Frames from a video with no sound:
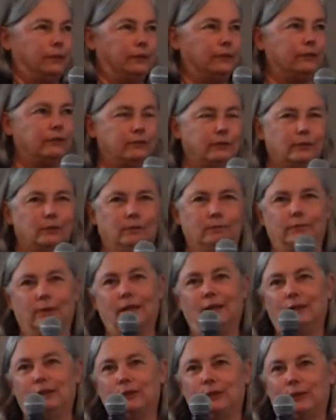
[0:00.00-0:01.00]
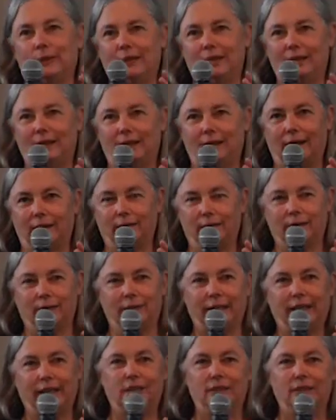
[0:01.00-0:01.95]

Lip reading: this, it'll create higher